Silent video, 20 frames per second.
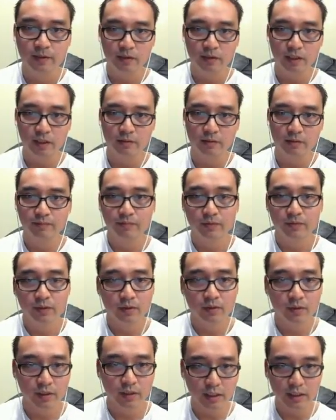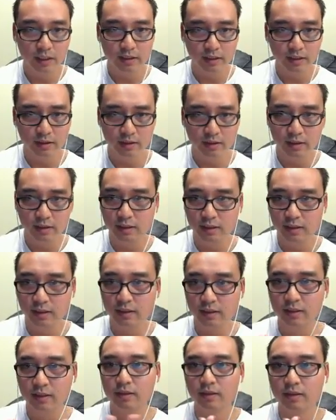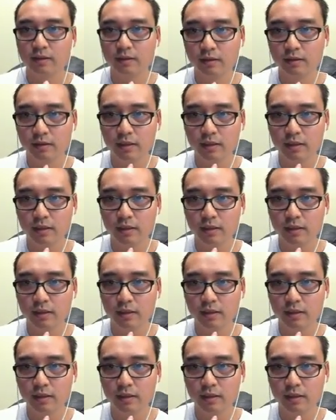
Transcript: Okay guys, I think that's it.